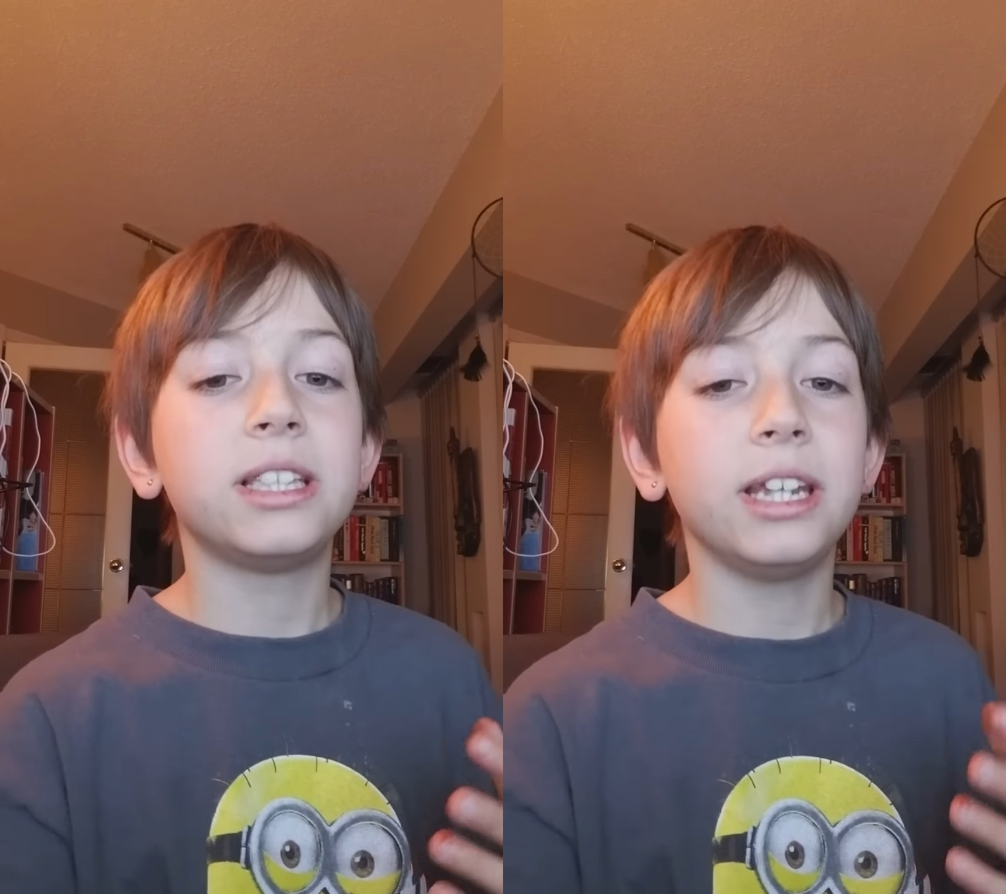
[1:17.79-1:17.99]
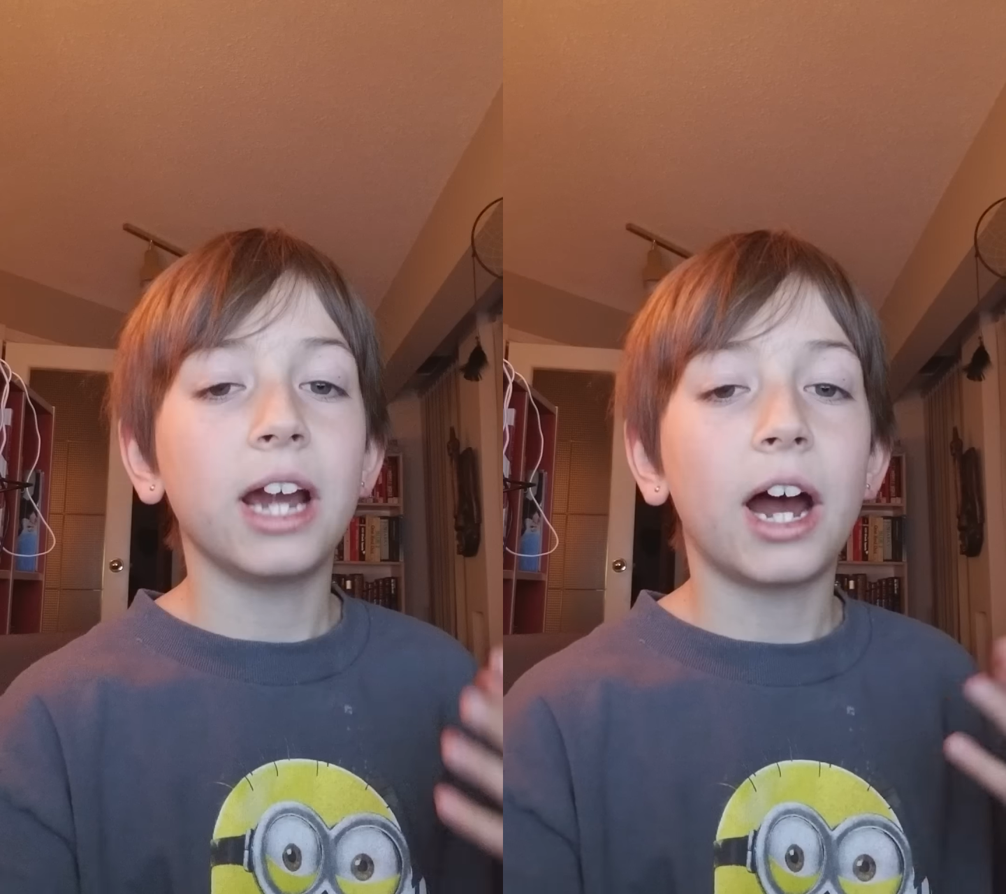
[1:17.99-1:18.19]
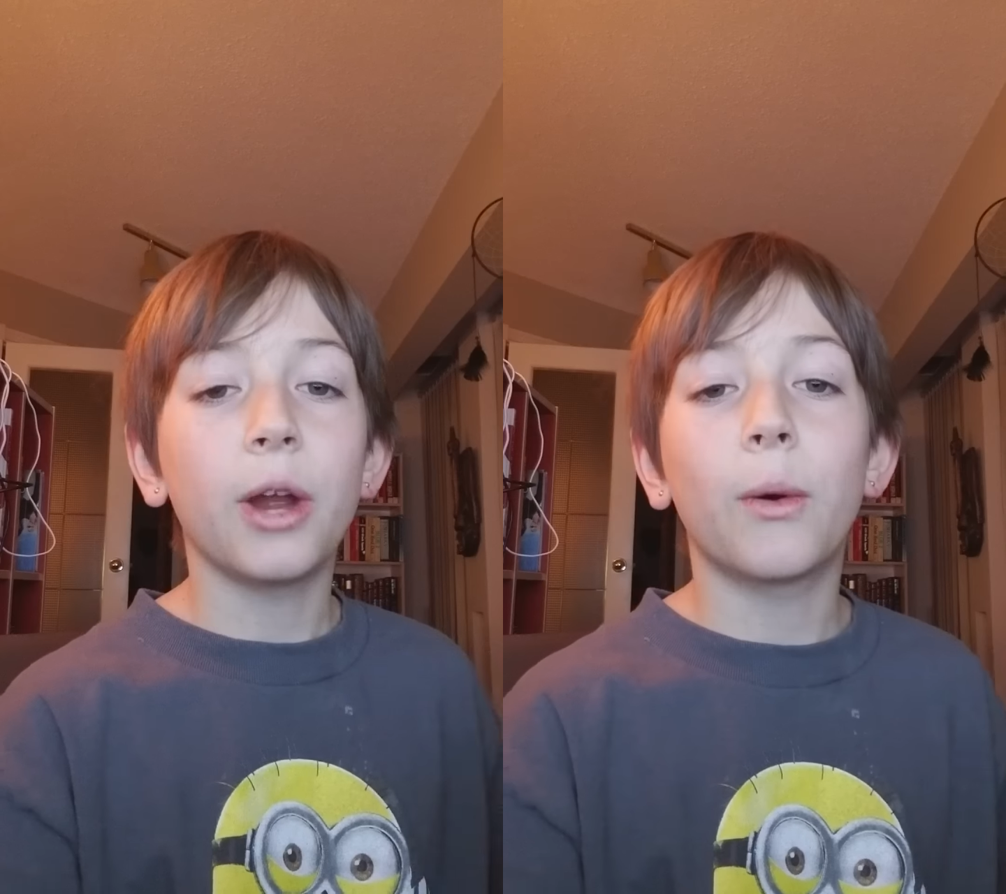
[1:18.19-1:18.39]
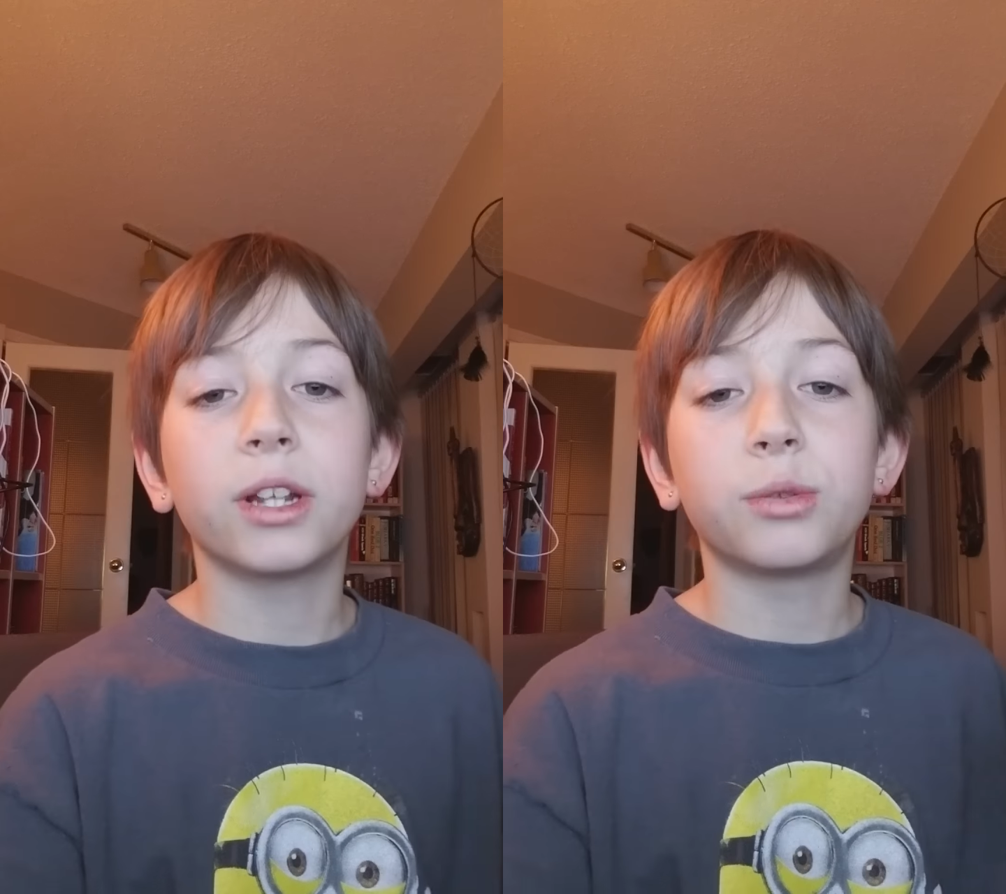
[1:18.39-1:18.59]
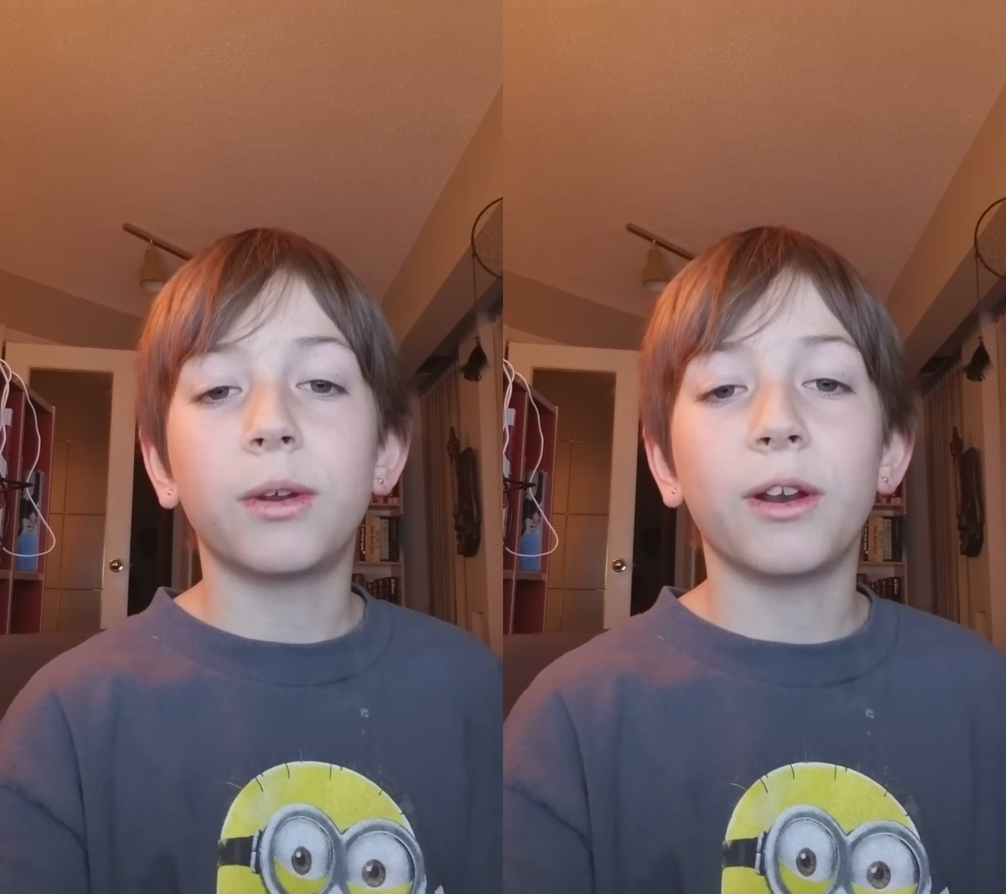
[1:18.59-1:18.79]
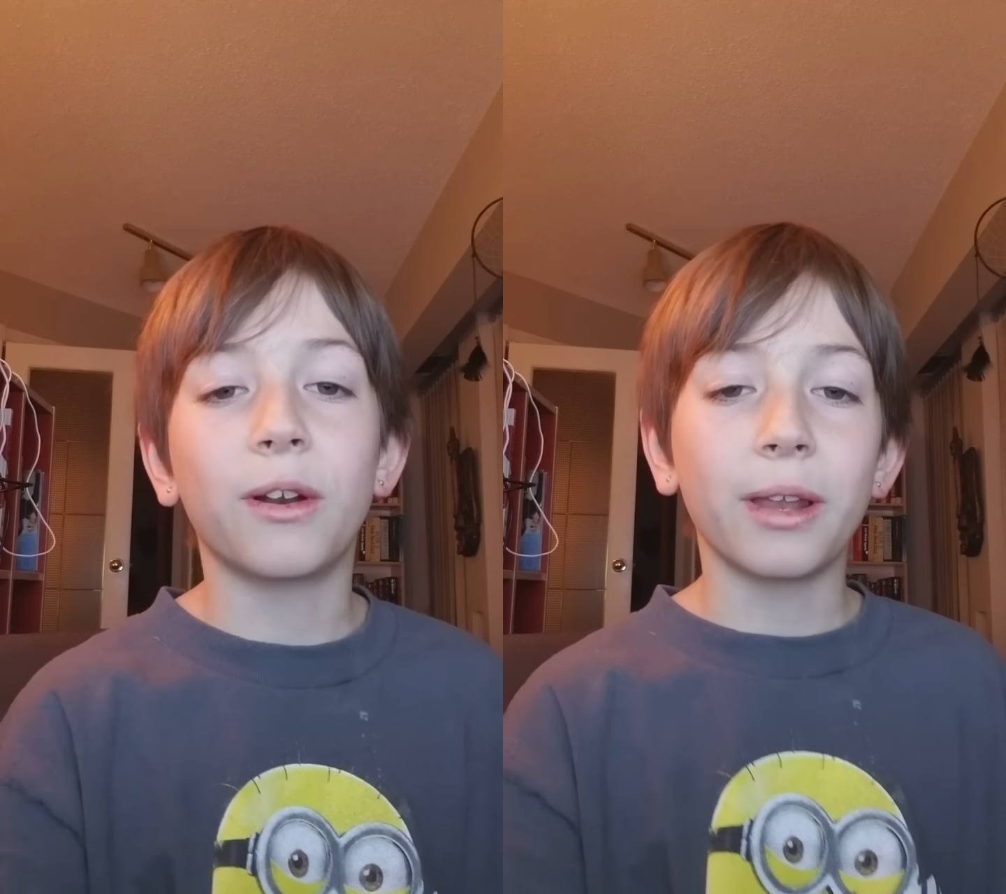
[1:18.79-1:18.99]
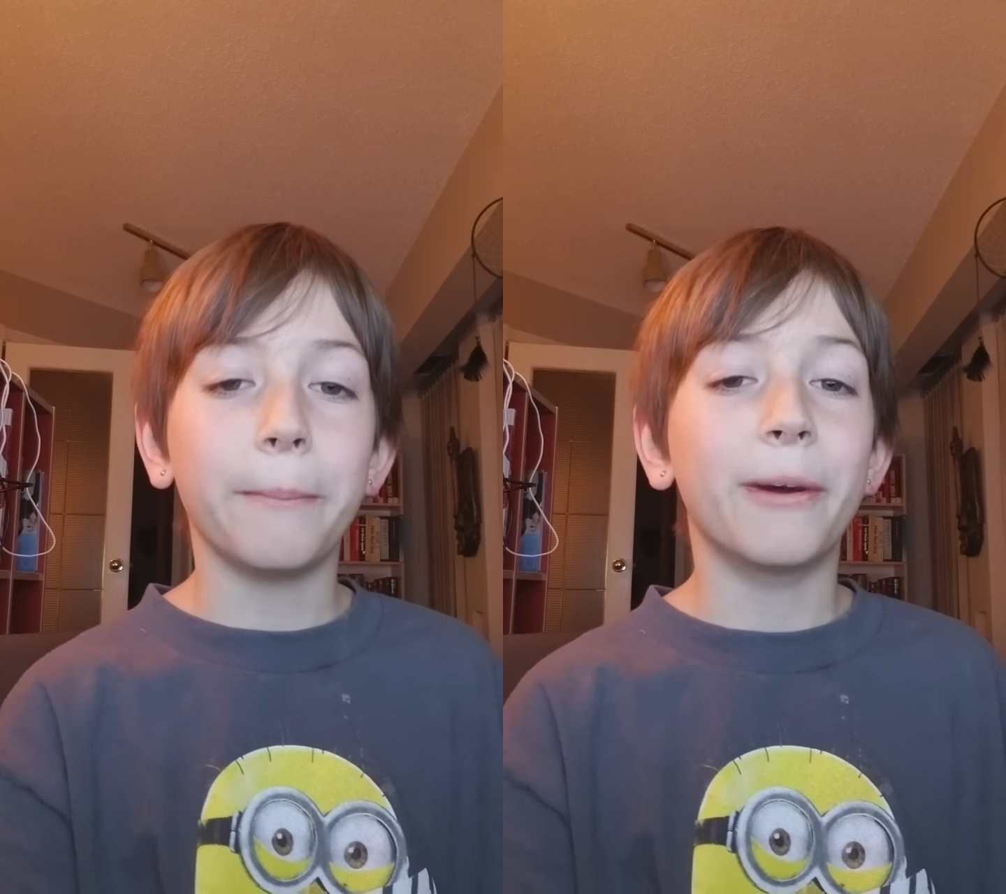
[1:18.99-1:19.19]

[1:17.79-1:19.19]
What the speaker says: the iOS one early,